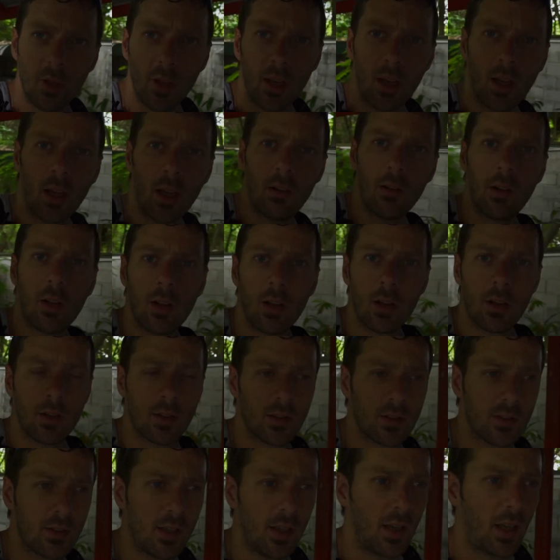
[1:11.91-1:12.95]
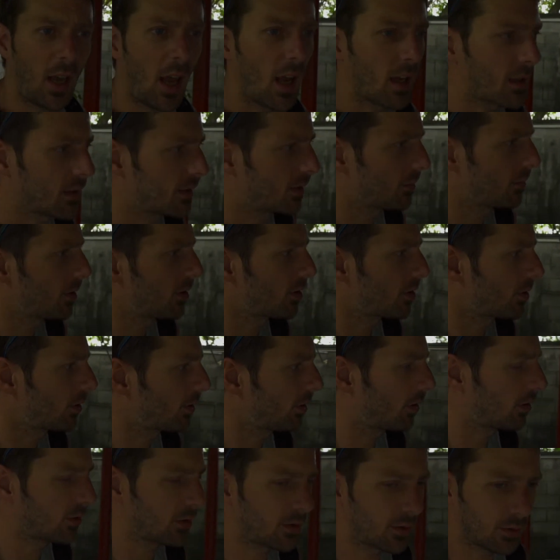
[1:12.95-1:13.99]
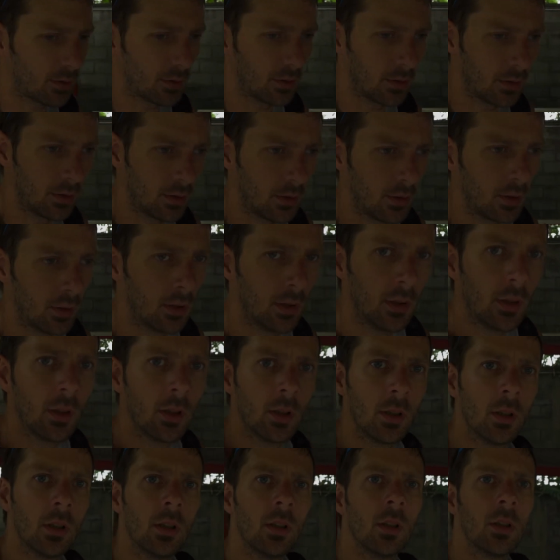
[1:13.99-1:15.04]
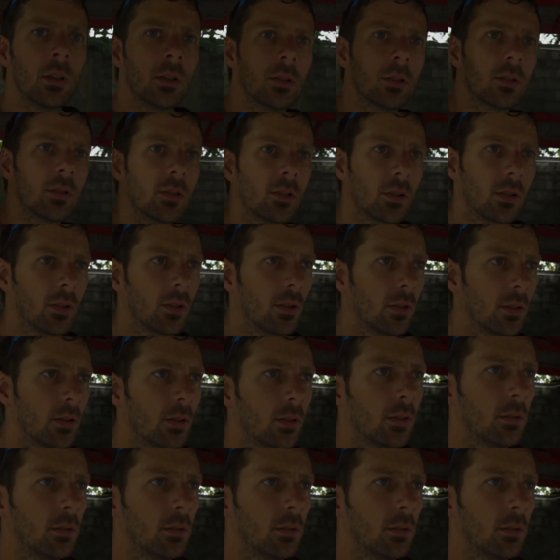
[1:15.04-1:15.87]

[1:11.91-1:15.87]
They have a snake exhibition also, so